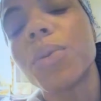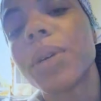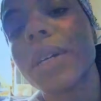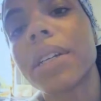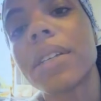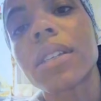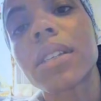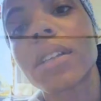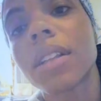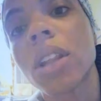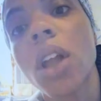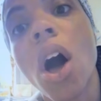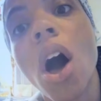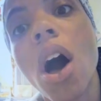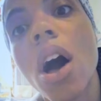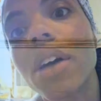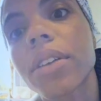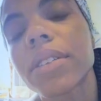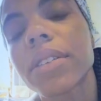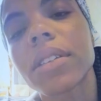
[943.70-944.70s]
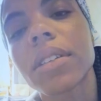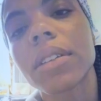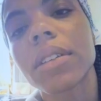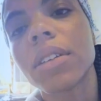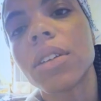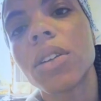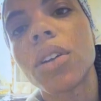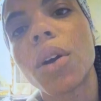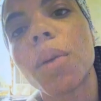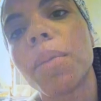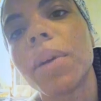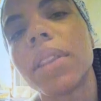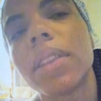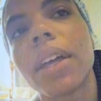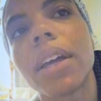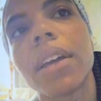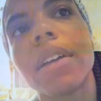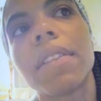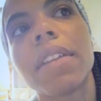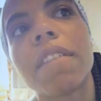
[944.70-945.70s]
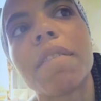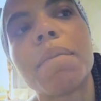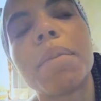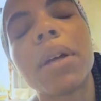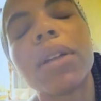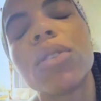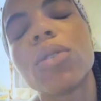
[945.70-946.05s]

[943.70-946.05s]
is lost, but they've been